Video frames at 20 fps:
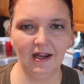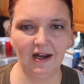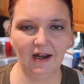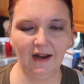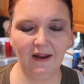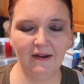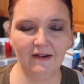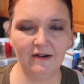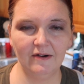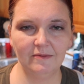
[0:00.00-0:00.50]
and
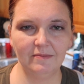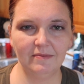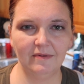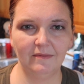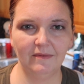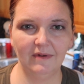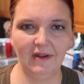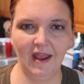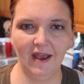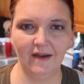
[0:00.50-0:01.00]
I hope
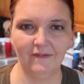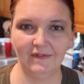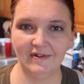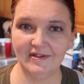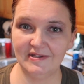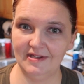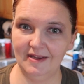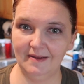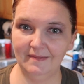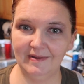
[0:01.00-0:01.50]
we have
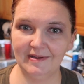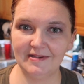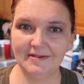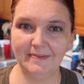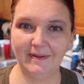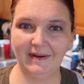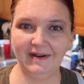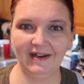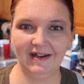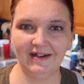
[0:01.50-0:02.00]
the same
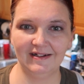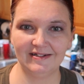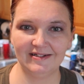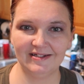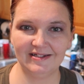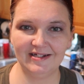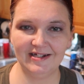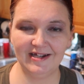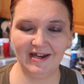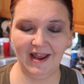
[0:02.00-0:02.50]

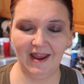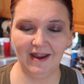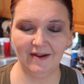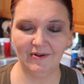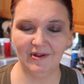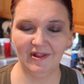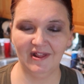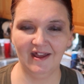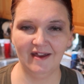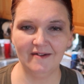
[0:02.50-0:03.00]
experience today
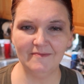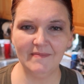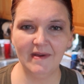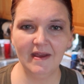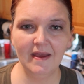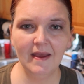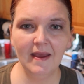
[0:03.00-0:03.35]
with them.